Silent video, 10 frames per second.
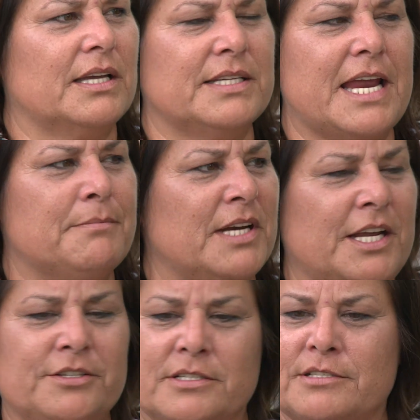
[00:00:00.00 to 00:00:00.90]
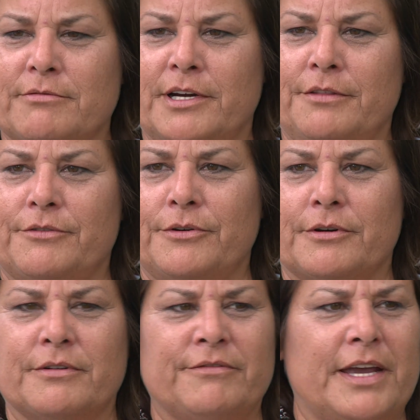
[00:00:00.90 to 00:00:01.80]
contamination's running through
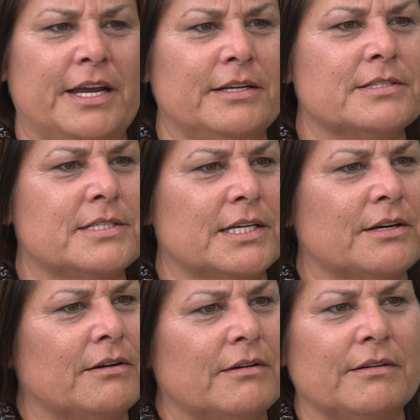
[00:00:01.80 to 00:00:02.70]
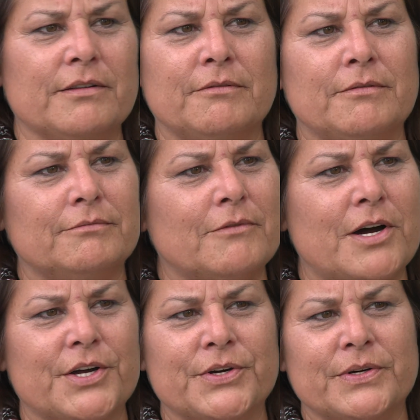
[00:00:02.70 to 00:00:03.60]
her veins there, all the
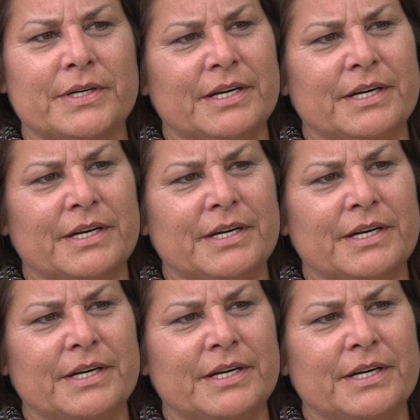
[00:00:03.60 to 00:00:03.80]
water and